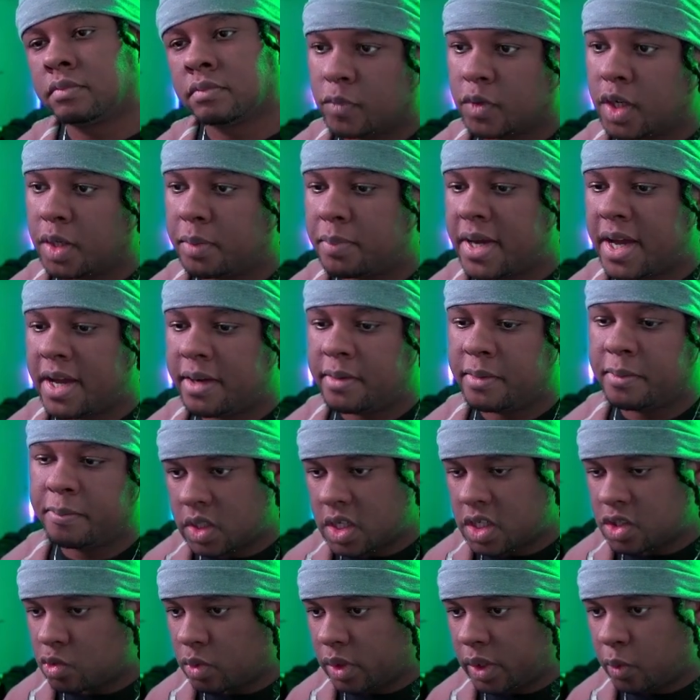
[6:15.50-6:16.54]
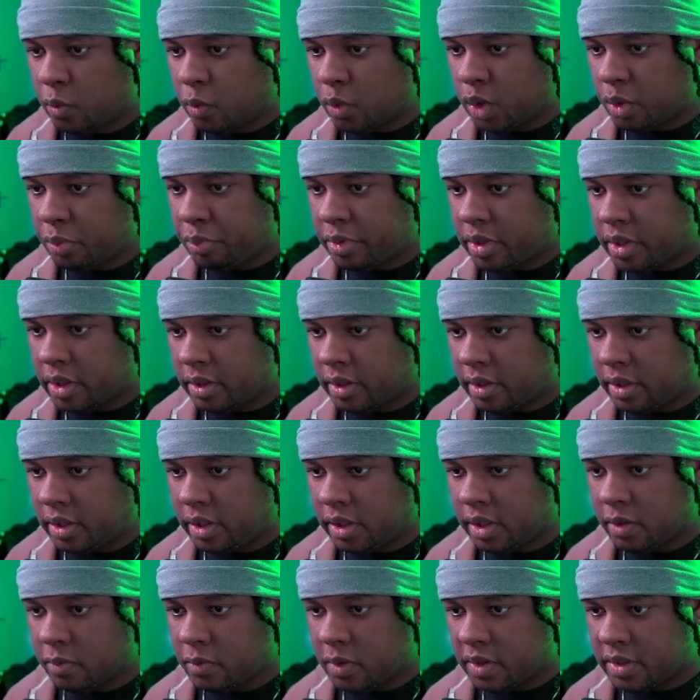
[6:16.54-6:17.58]
Not bad. There's only one part
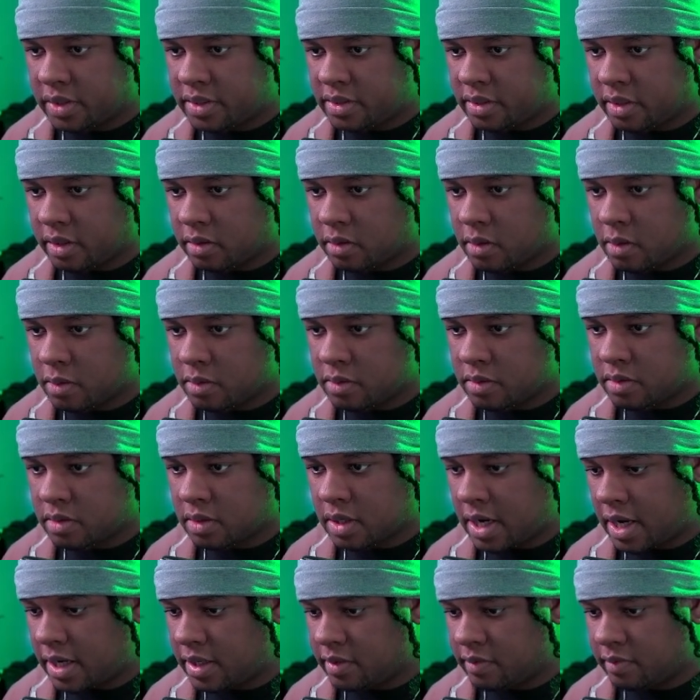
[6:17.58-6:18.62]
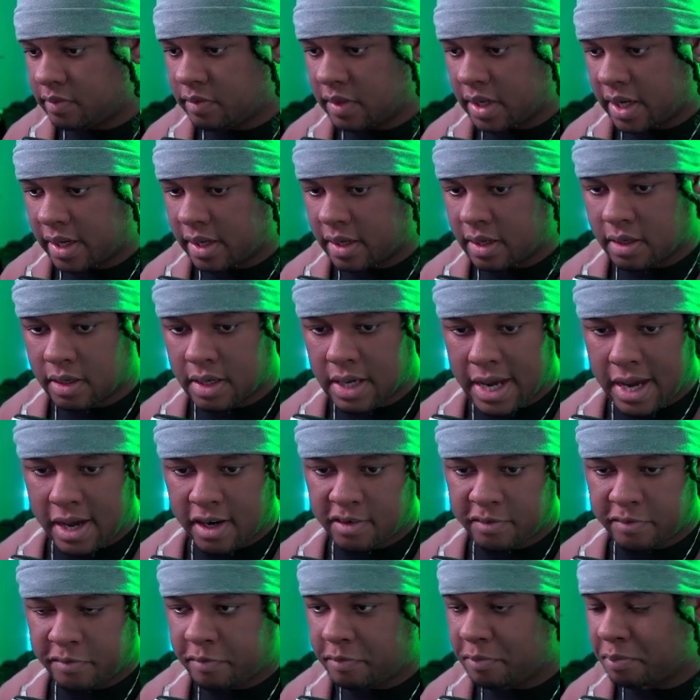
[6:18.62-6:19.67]
here where it's, it goes kind of like out
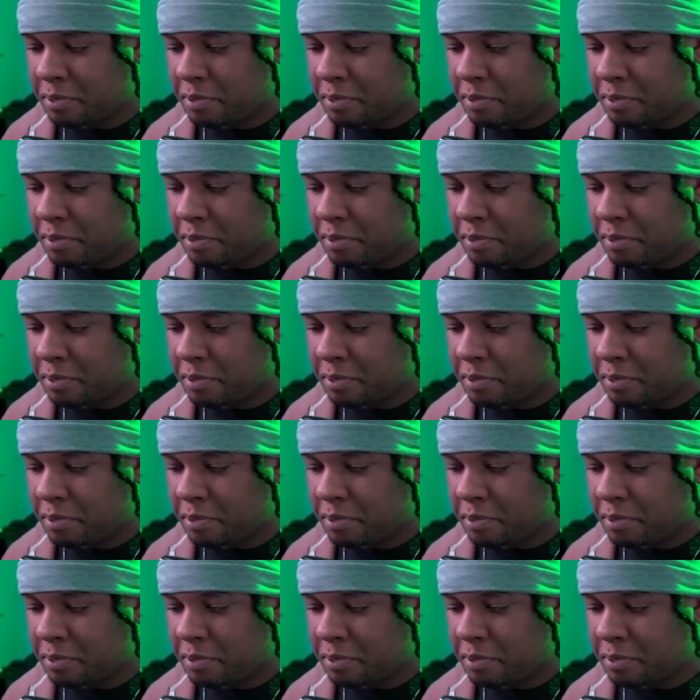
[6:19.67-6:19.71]
of